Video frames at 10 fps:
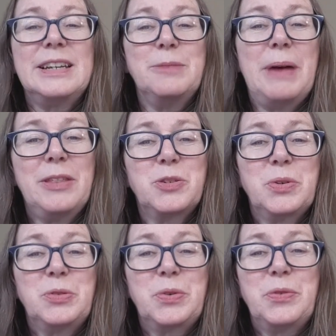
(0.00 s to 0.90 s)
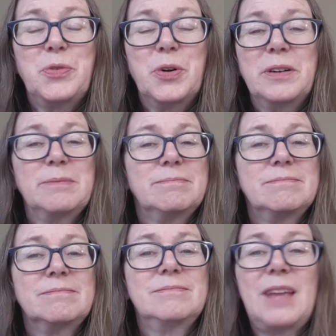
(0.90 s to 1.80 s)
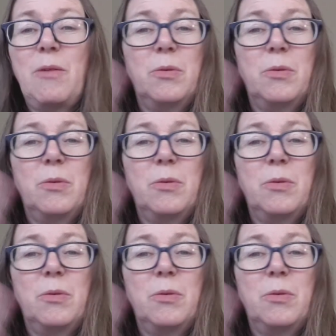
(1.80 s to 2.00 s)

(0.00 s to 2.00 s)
I did buy the 2024. That